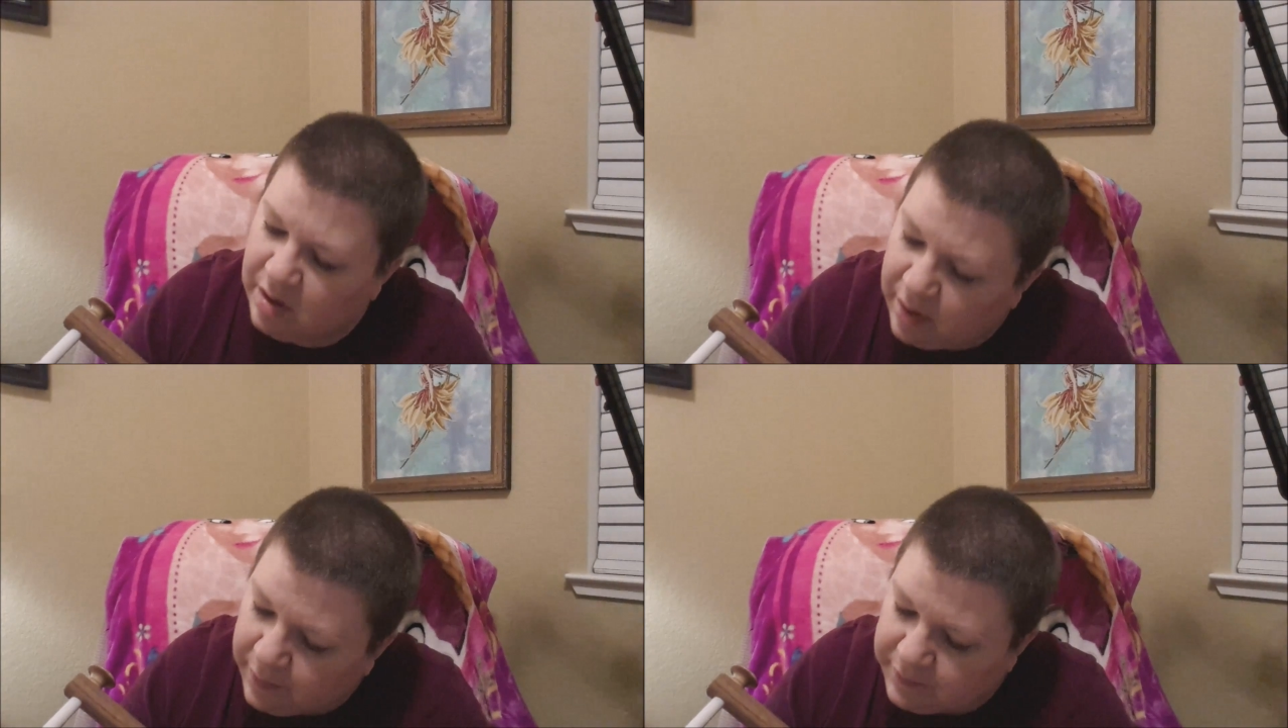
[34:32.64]

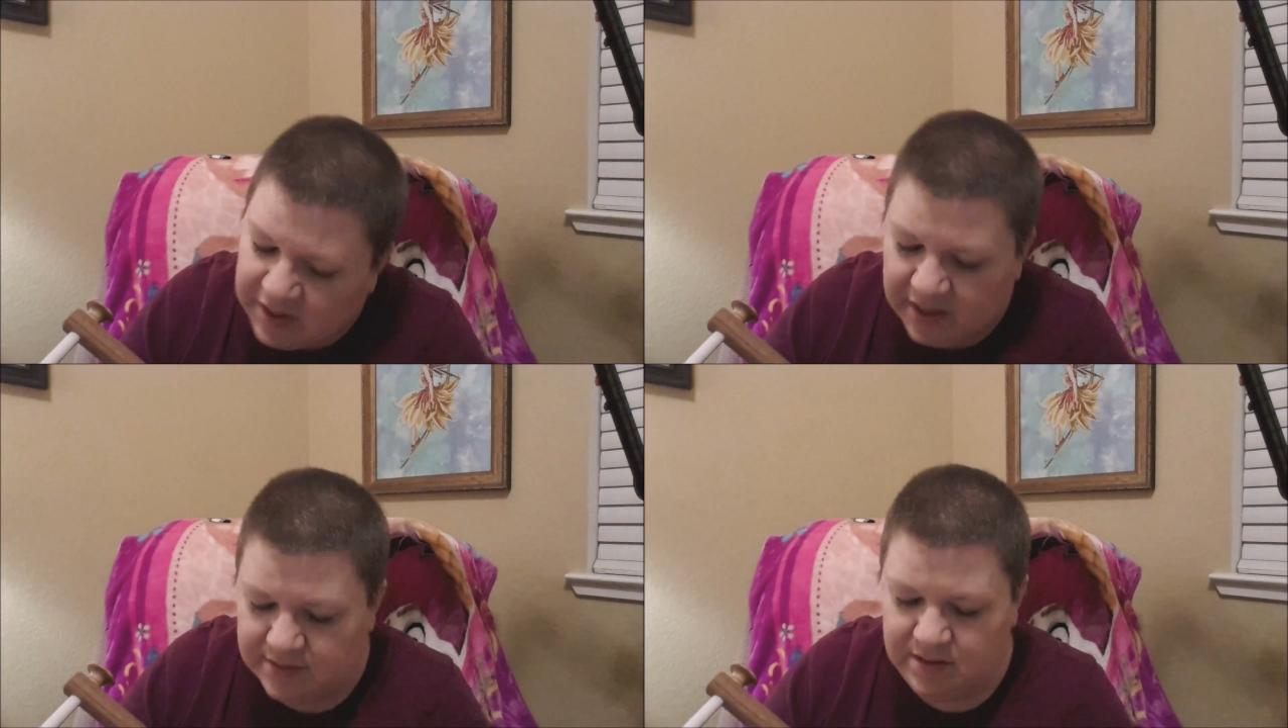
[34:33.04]

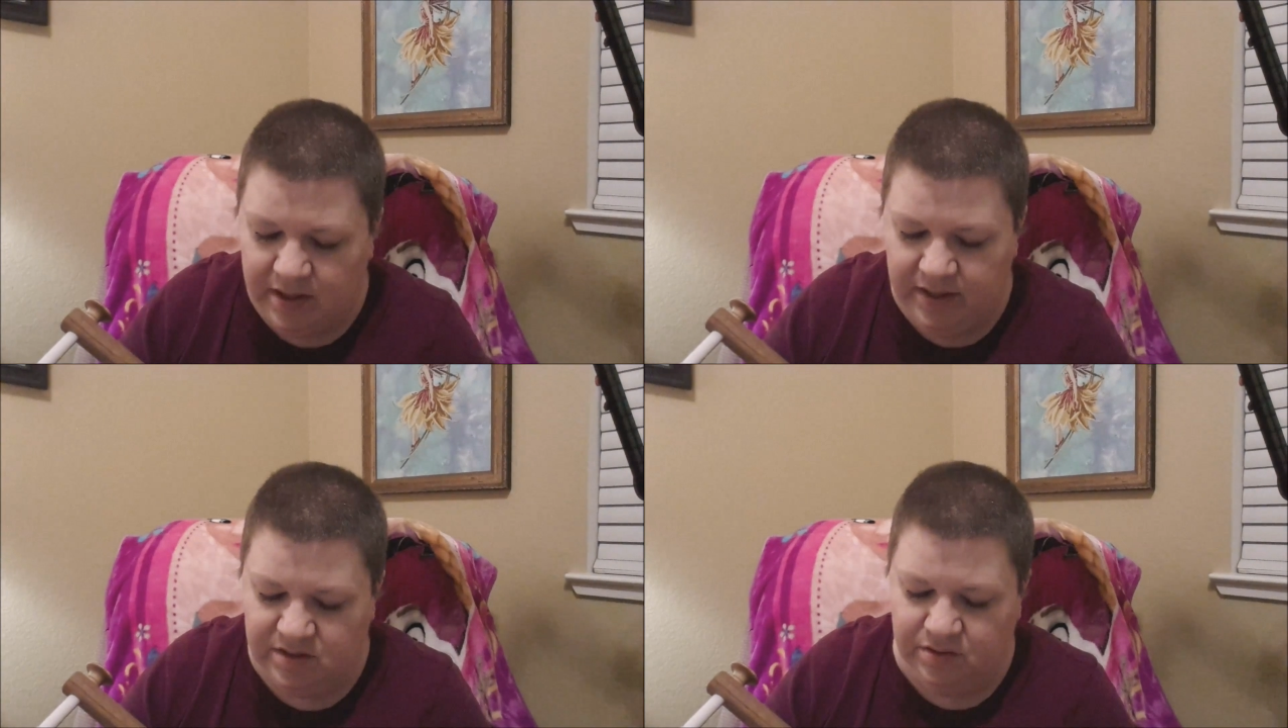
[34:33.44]
last
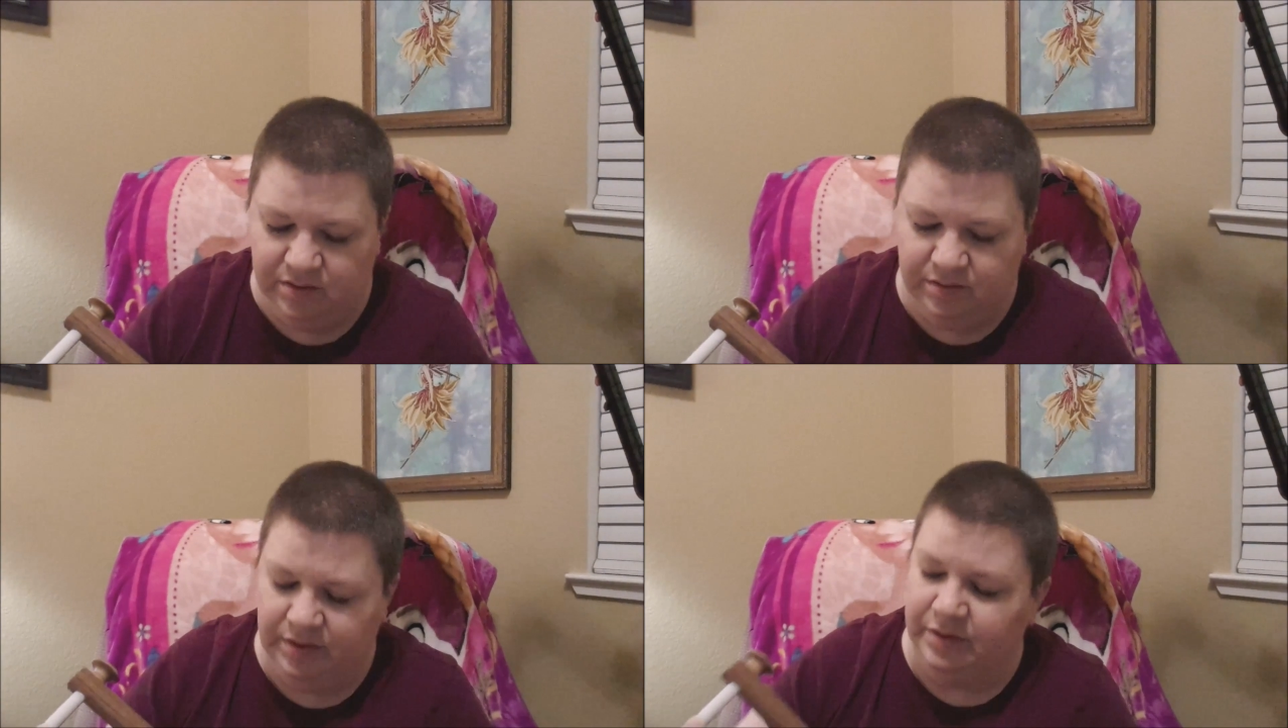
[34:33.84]
night, so
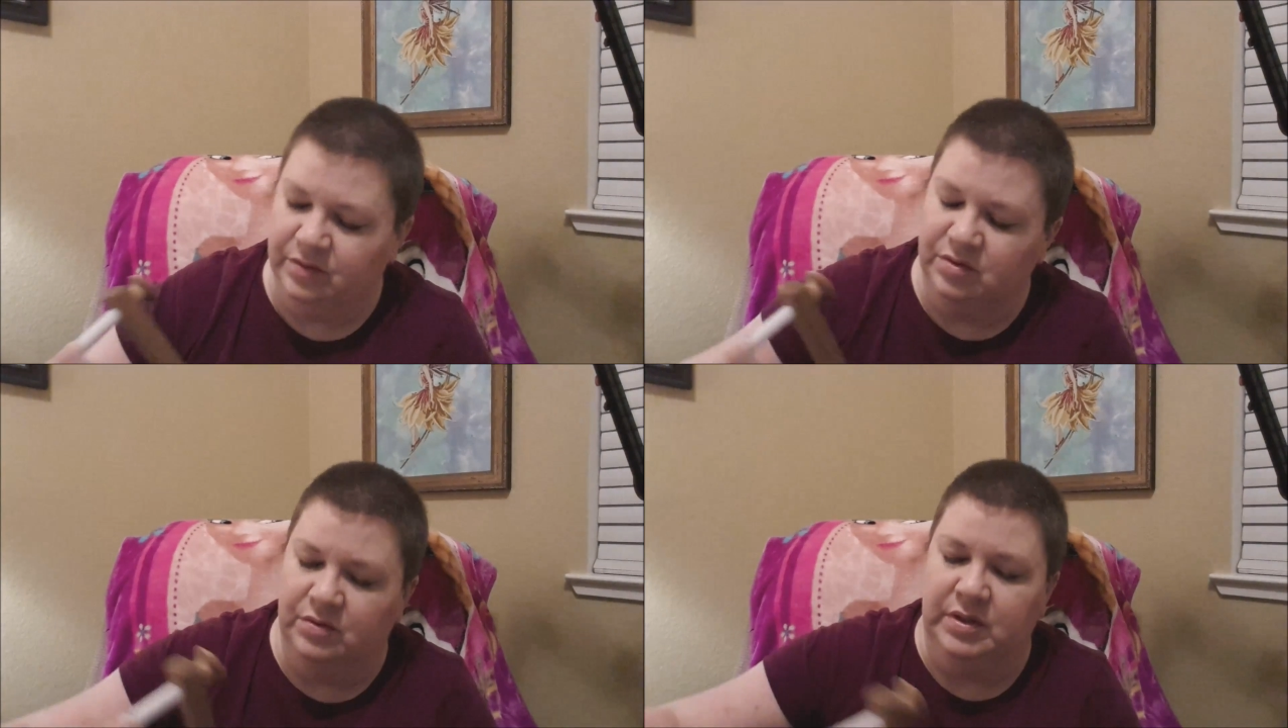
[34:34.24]
there, you know,
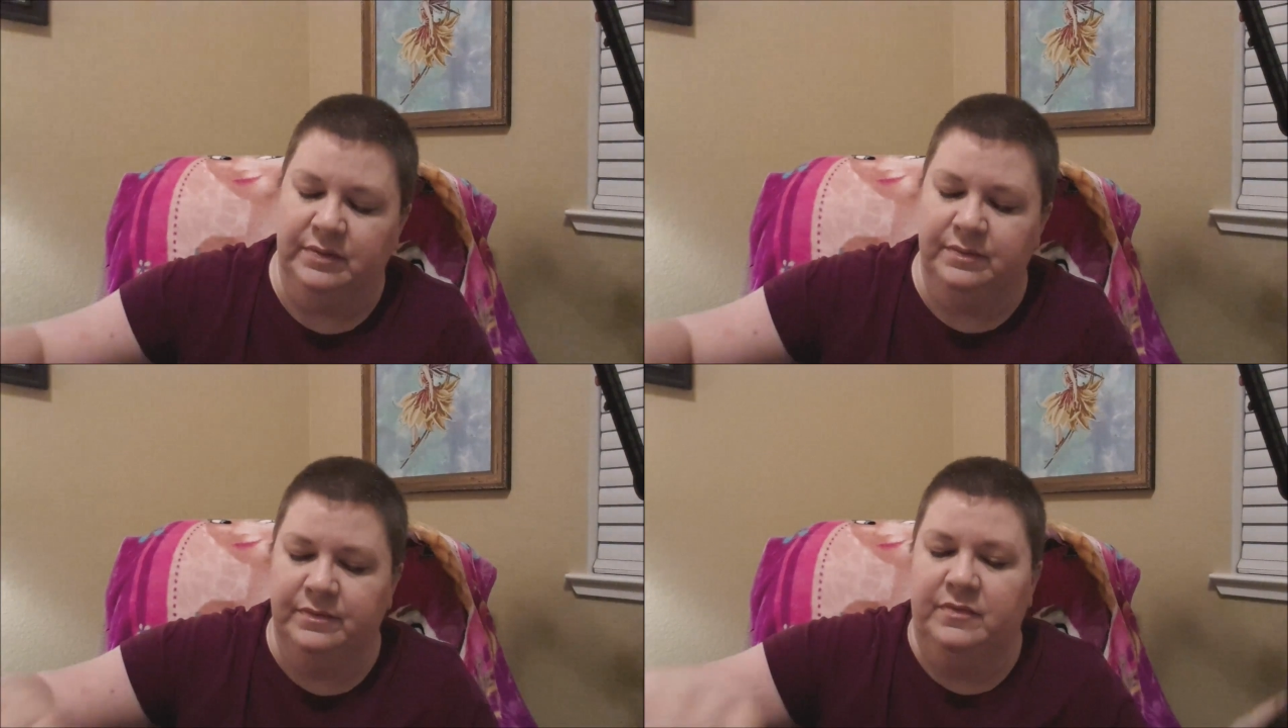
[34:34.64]
there's only
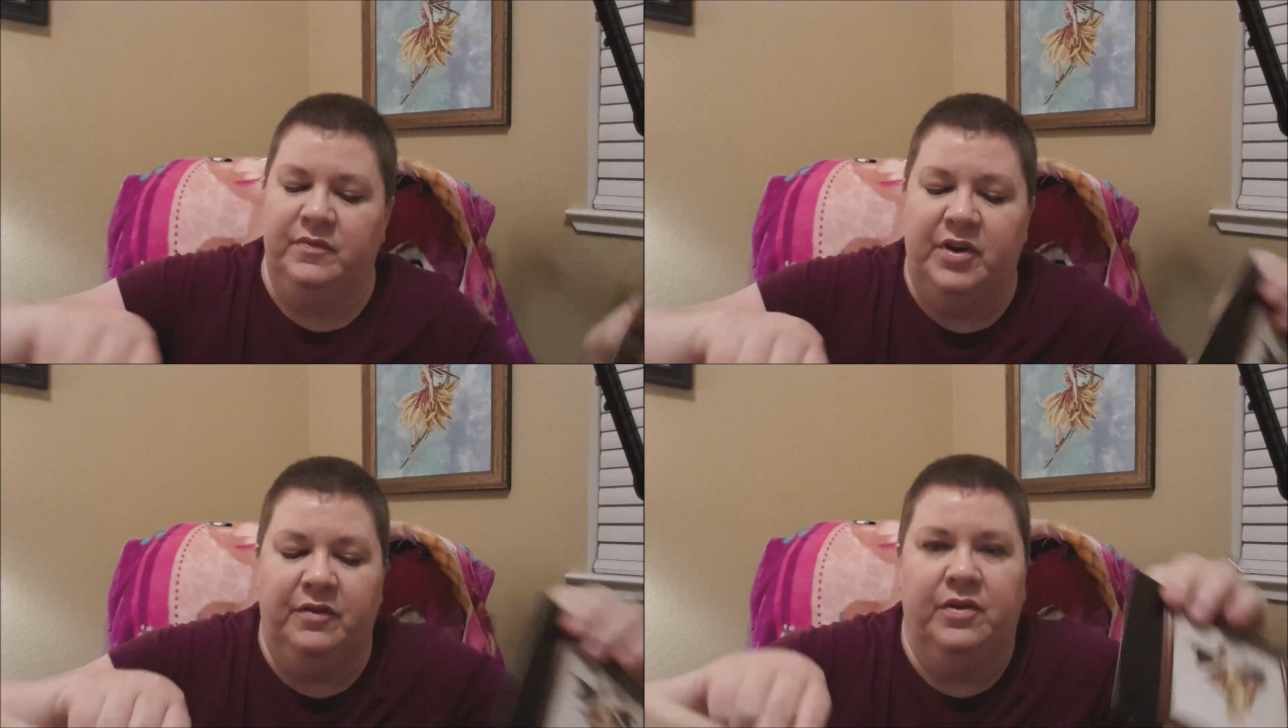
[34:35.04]

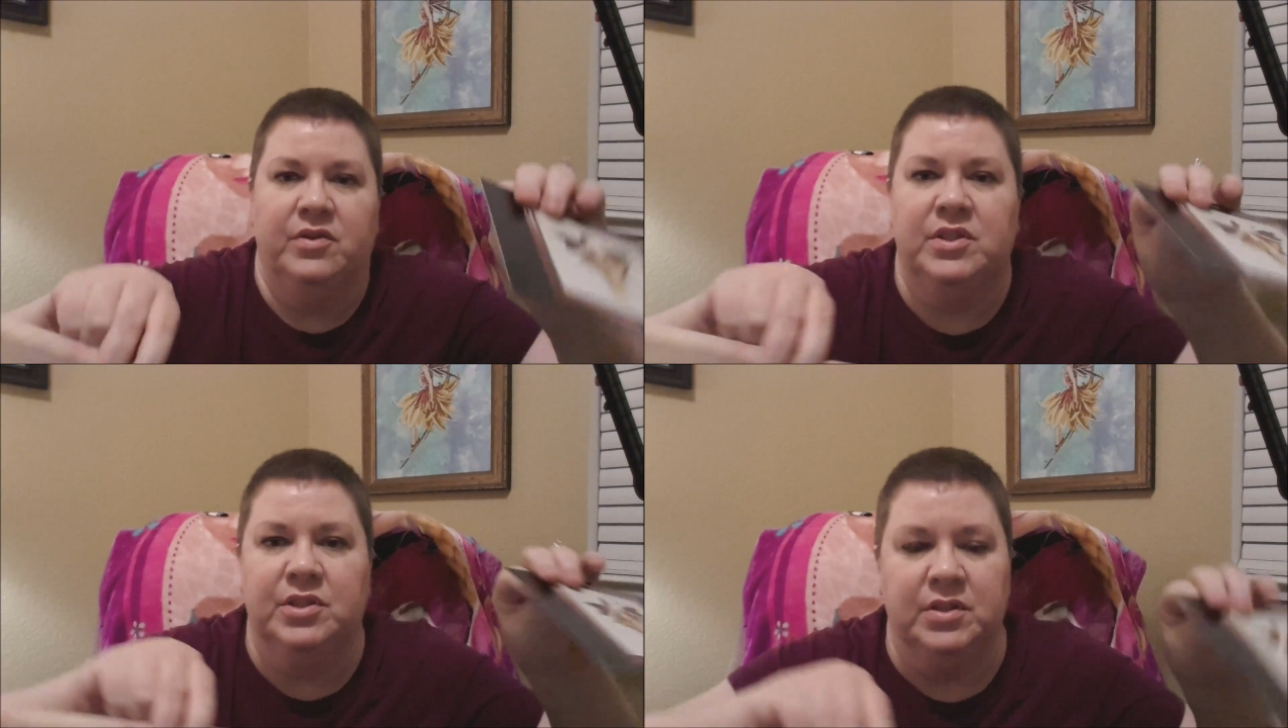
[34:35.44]
very few
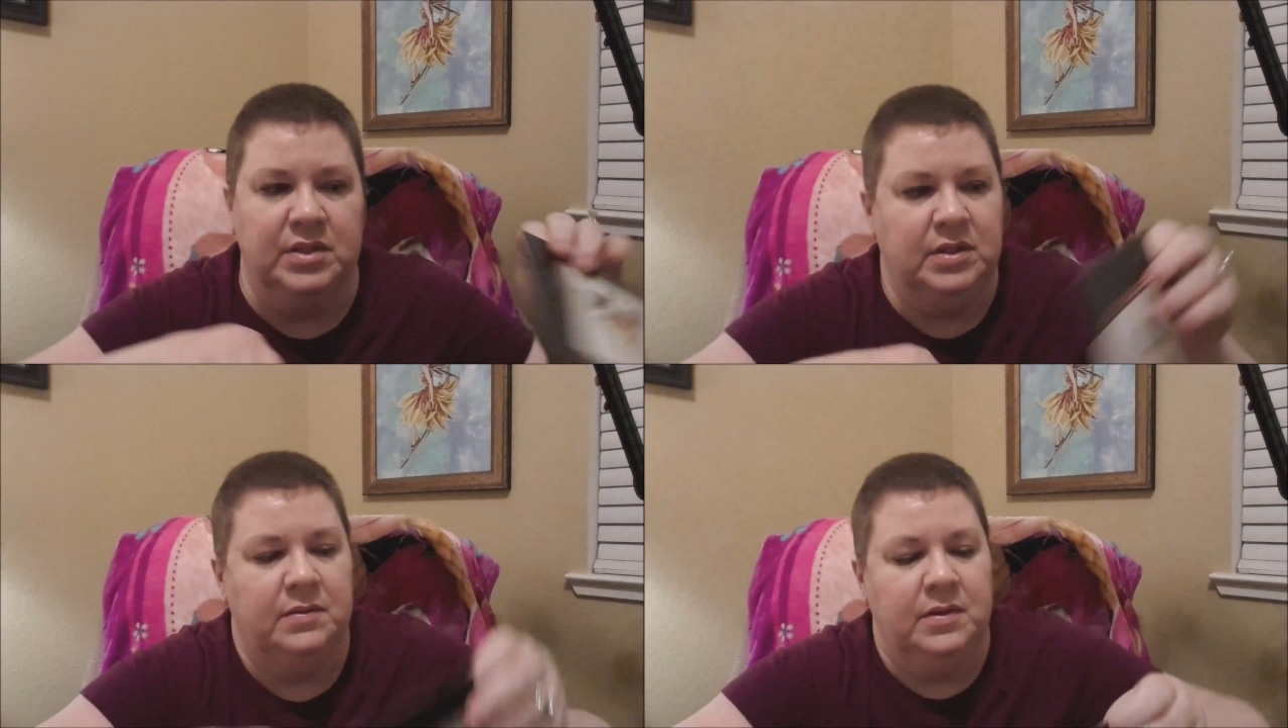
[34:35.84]
stitches
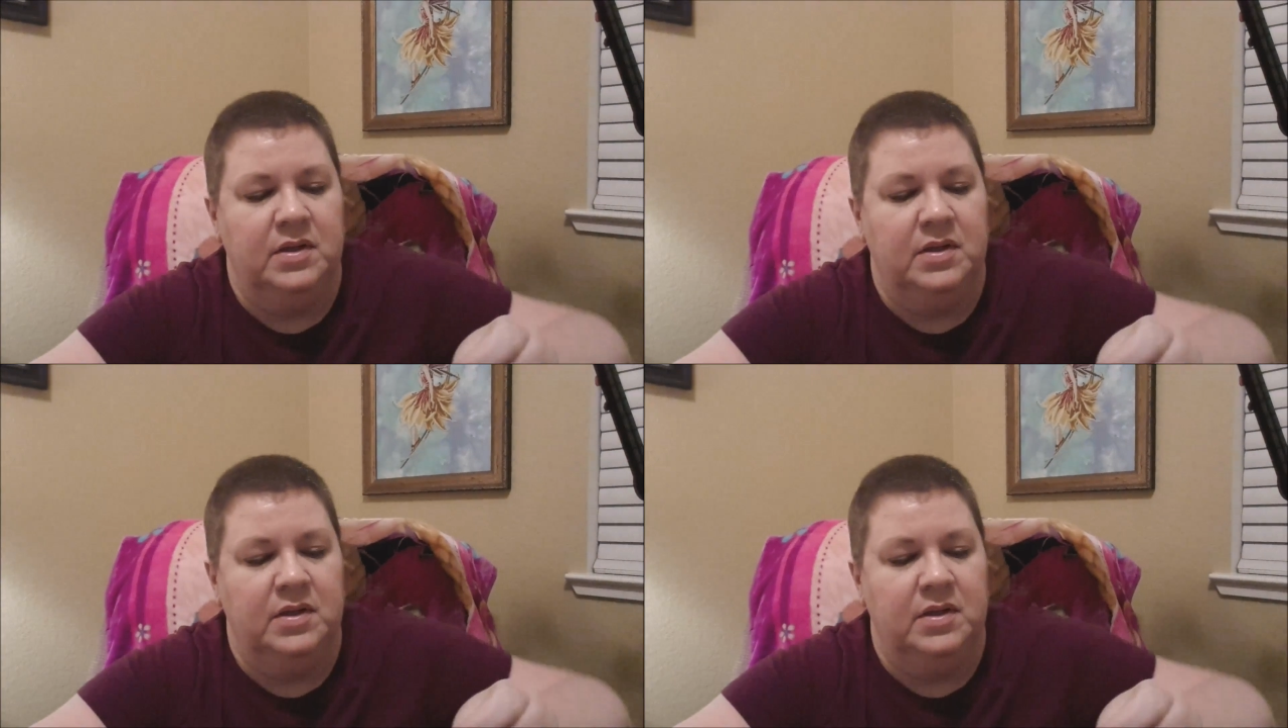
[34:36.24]
in it,